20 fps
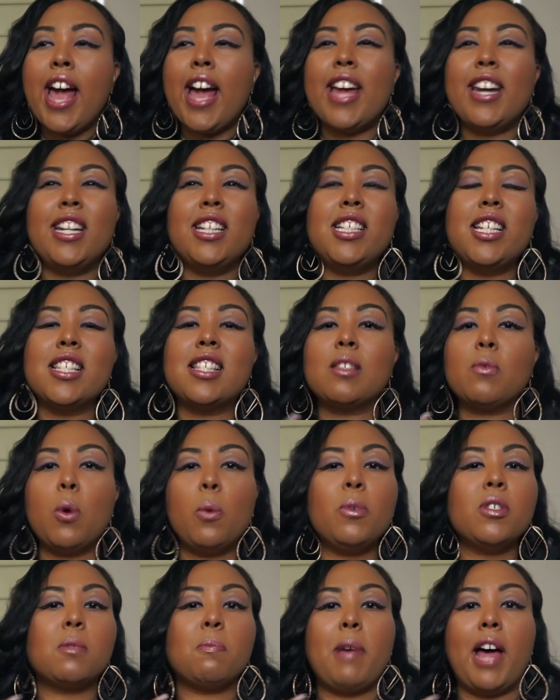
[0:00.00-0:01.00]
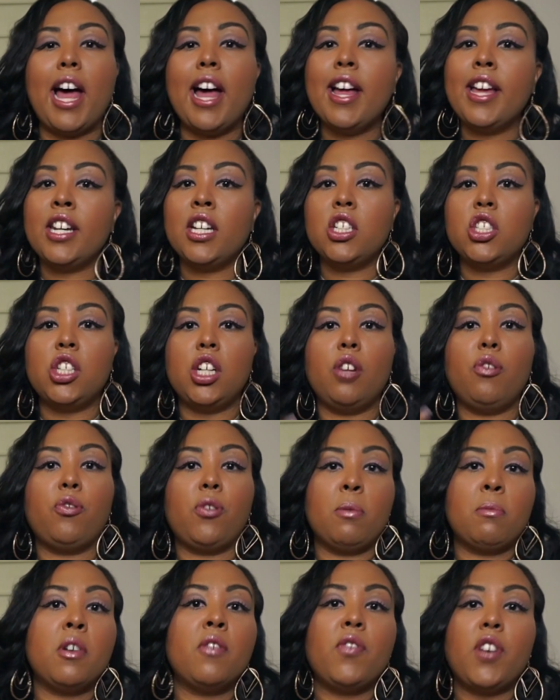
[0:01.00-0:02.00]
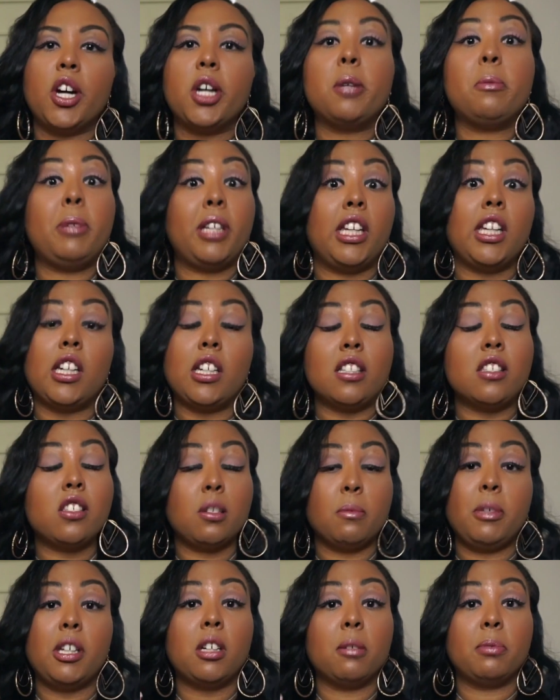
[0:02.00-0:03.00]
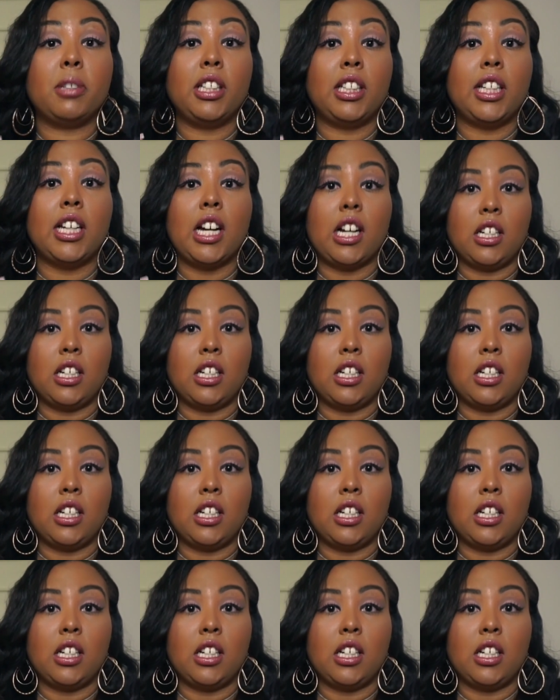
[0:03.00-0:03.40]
and it was bad energy from the very beginning, to be completely